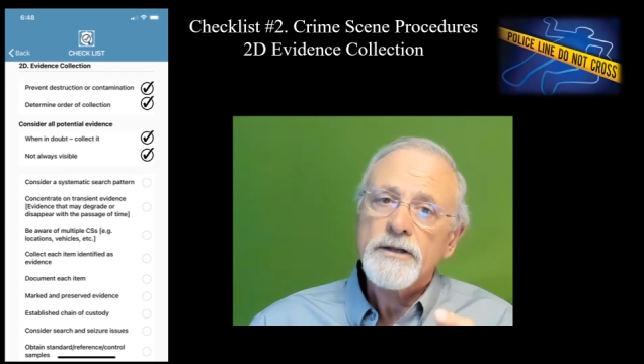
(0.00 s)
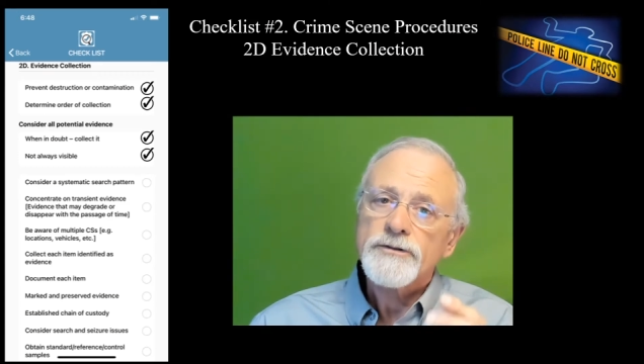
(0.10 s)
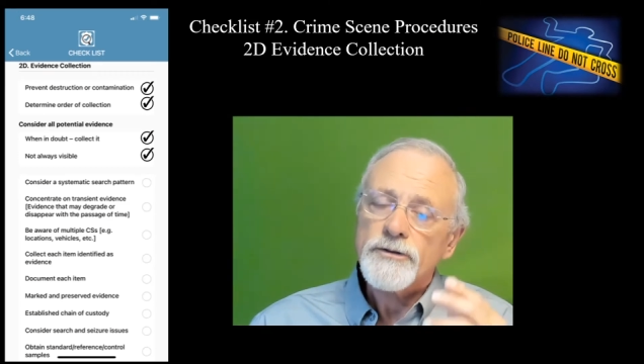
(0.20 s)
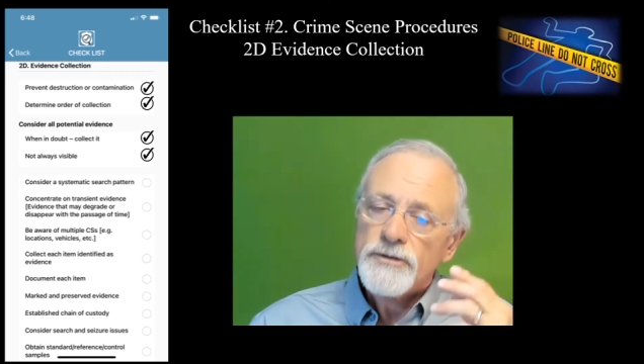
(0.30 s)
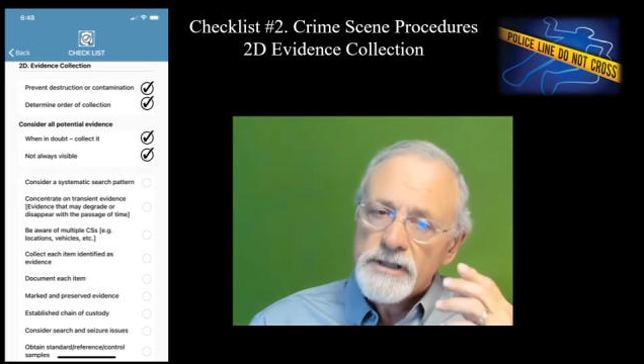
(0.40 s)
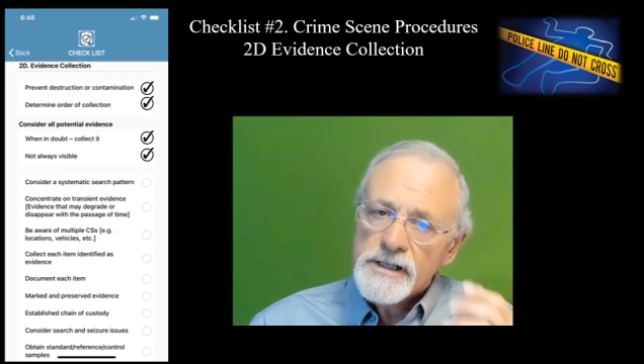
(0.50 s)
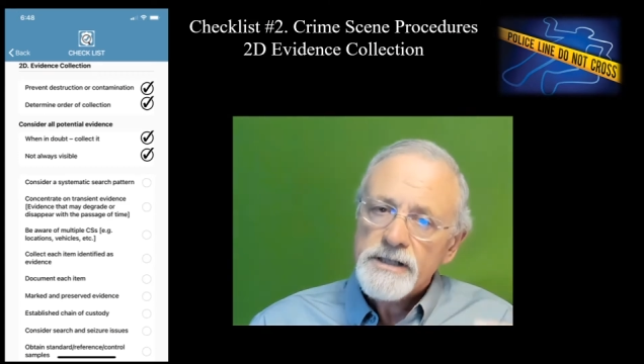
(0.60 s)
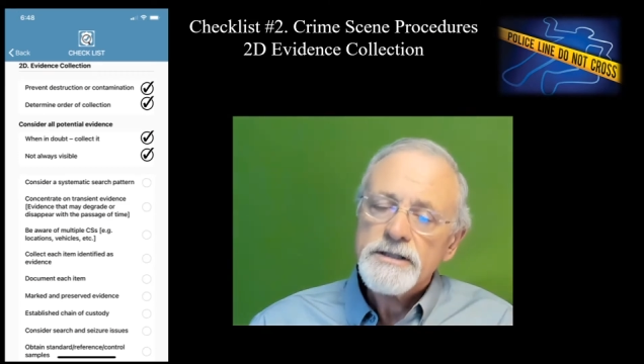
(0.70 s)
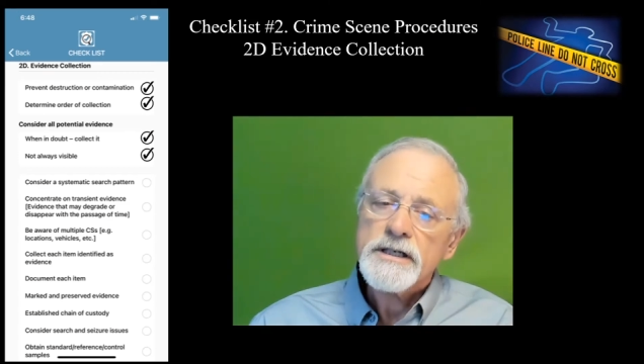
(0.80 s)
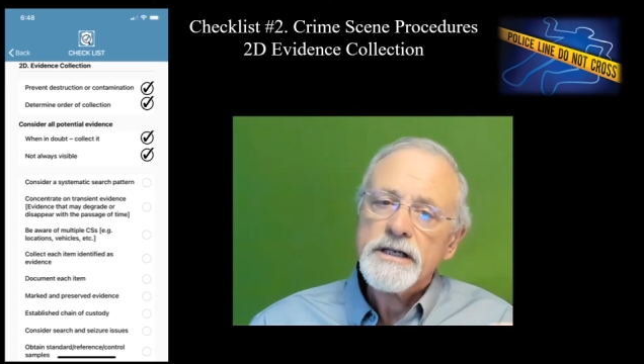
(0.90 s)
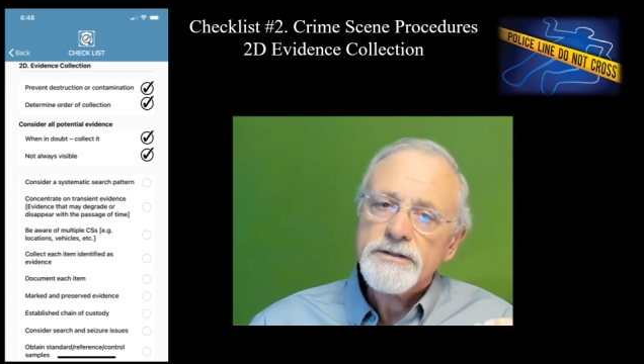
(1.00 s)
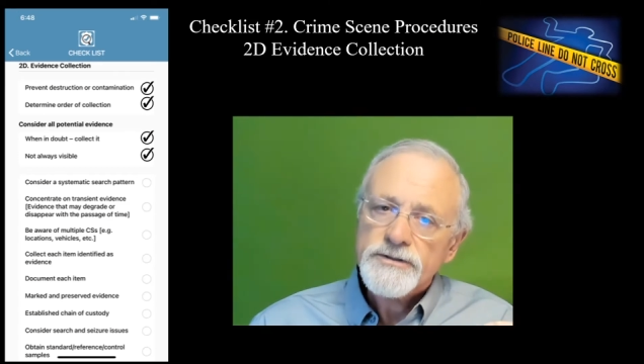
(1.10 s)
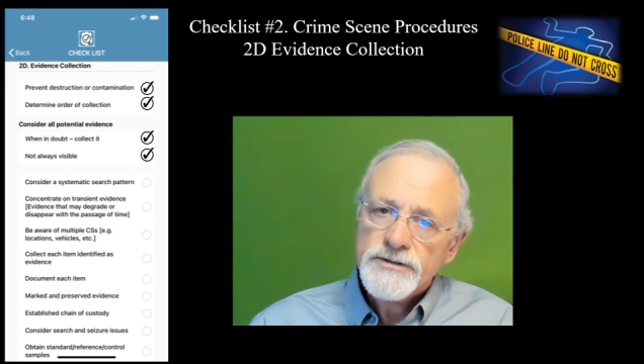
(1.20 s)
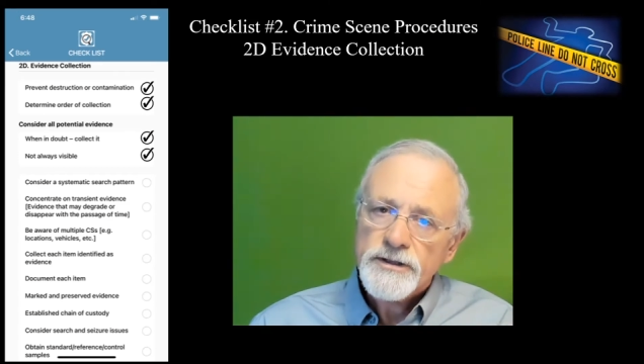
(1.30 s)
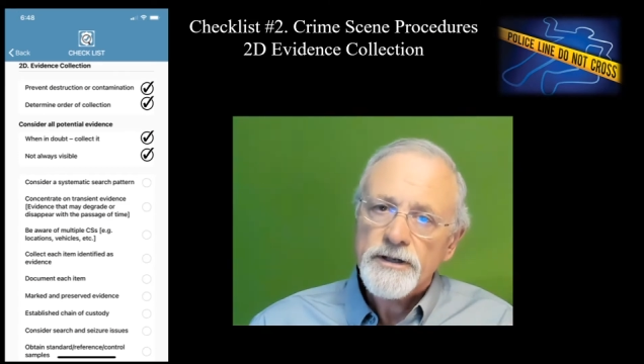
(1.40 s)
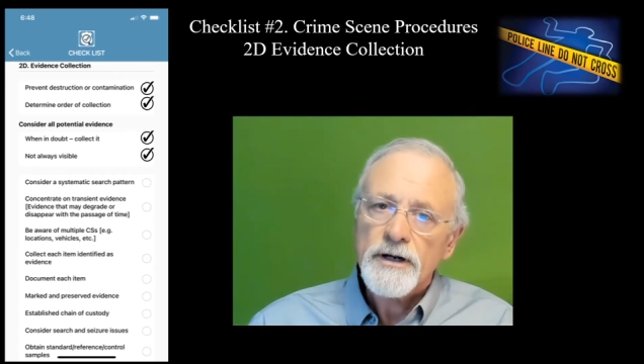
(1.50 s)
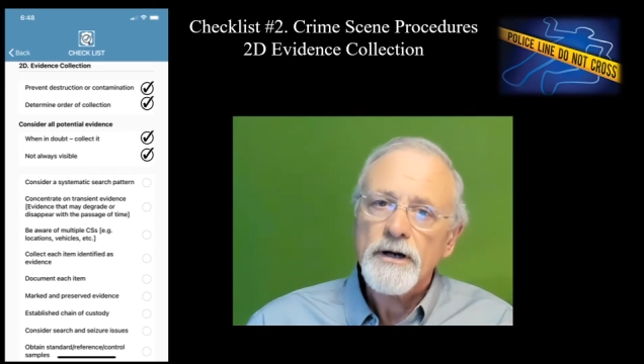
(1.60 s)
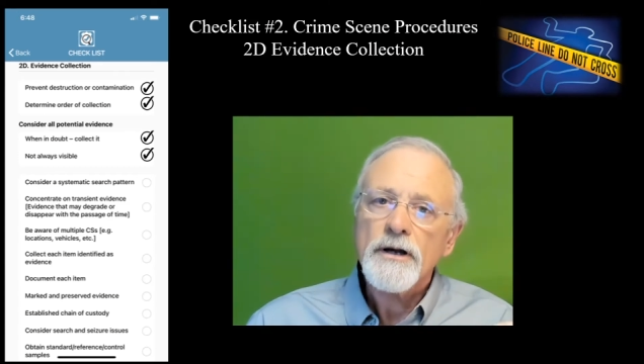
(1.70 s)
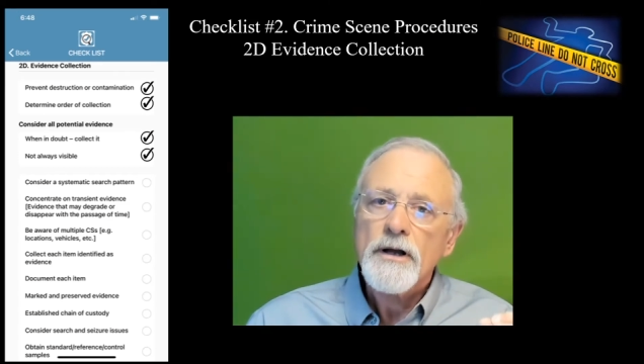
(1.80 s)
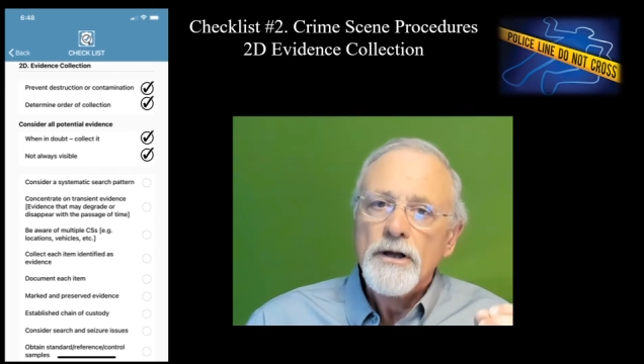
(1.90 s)
So you need to
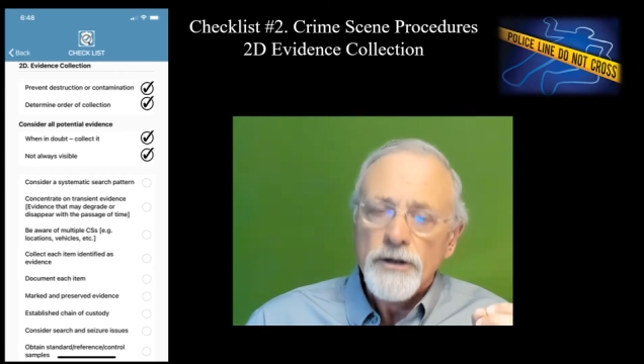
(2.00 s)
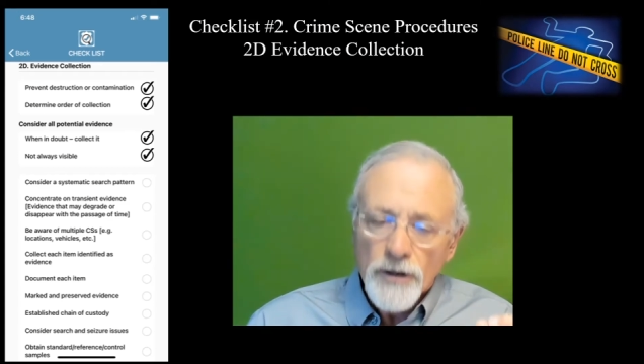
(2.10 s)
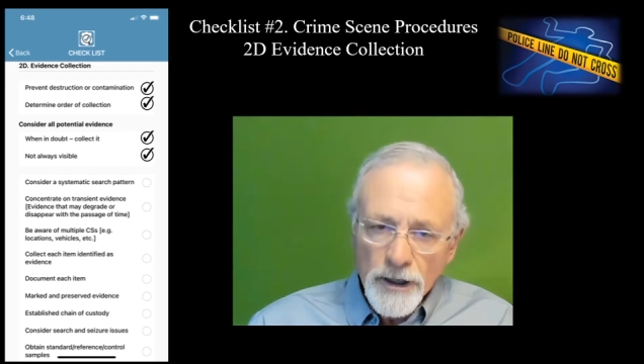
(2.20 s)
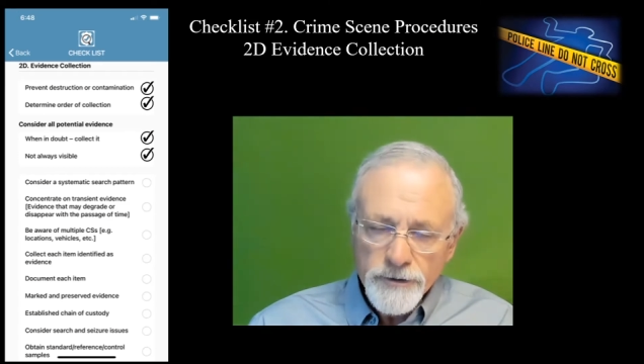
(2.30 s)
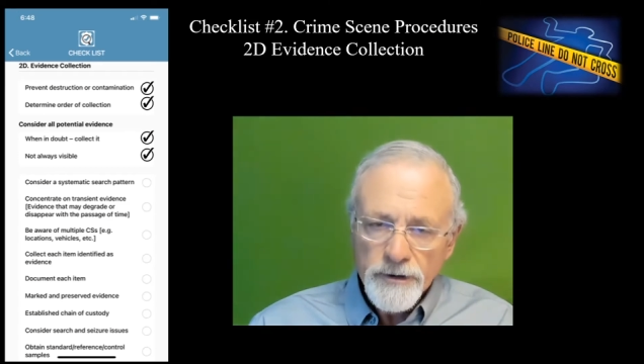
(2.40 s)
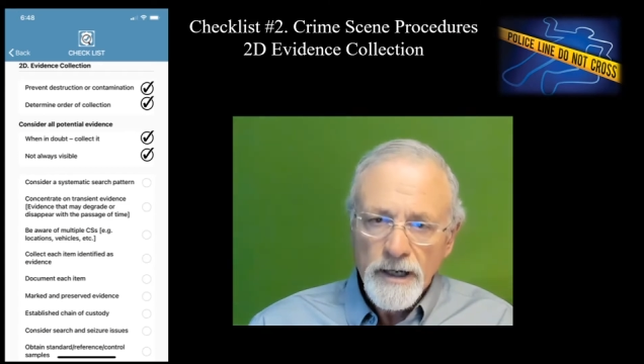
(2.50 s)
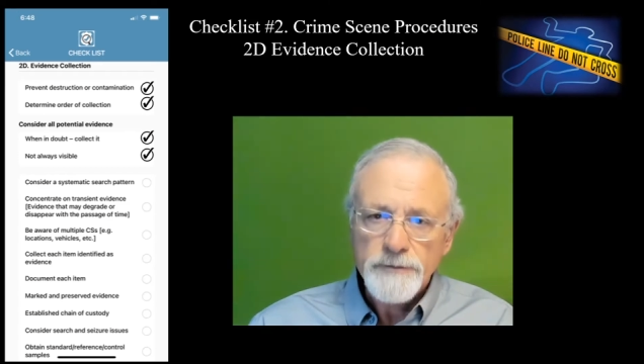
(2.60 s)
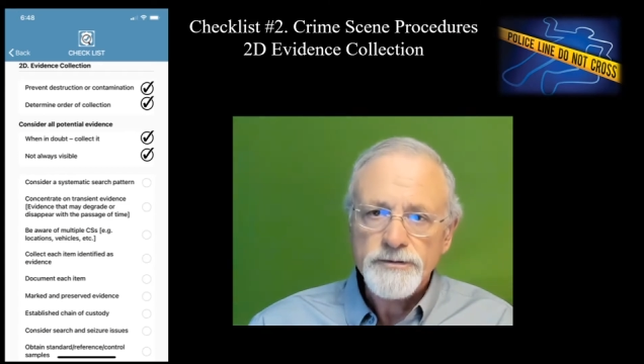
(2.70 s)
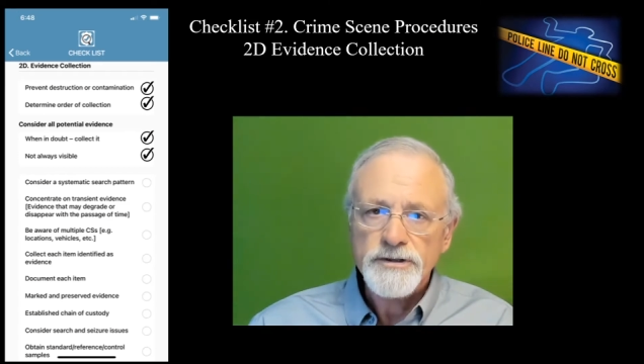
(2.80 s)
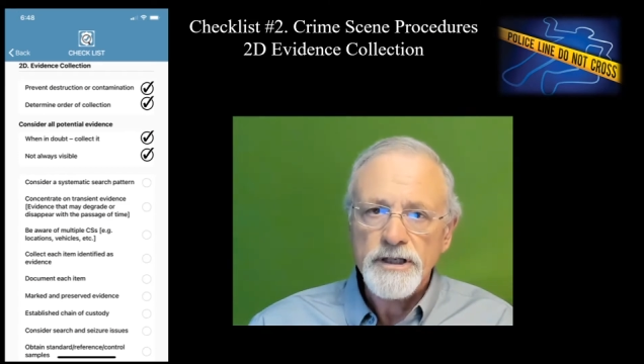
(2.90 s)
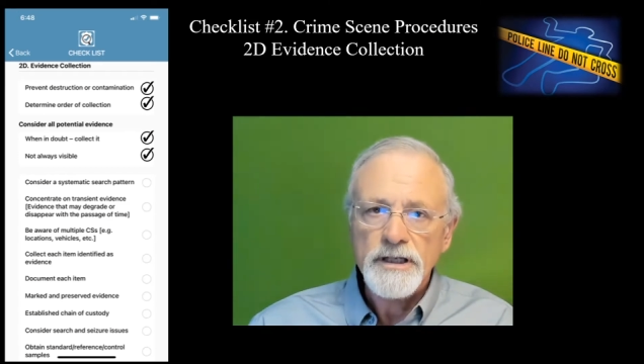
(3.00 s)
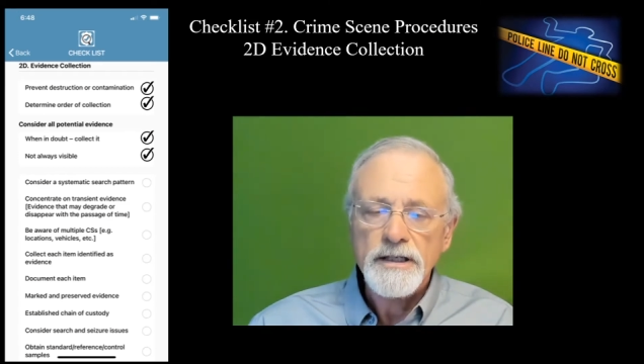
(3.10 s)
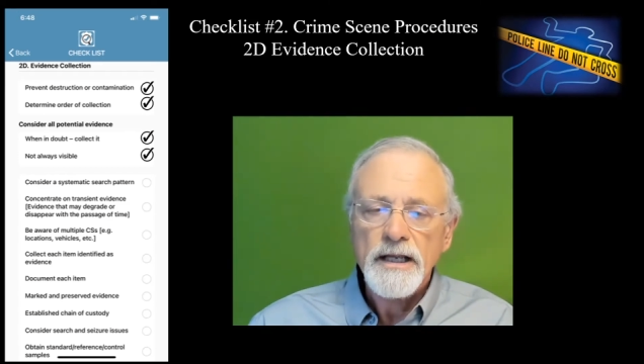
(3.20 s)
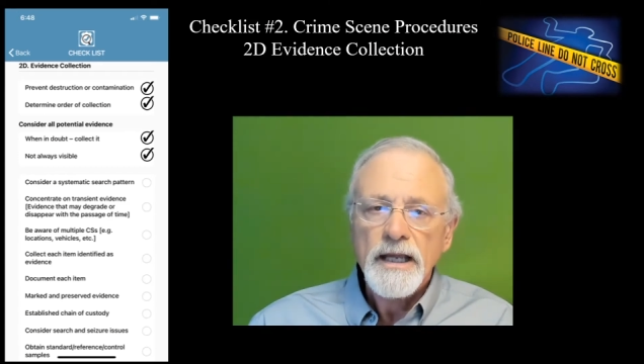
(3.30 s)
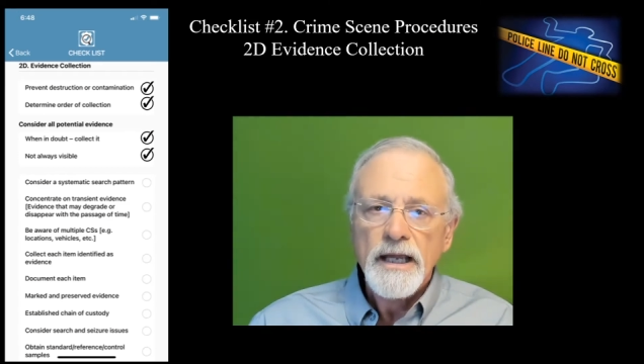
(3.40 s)
consider your crime scene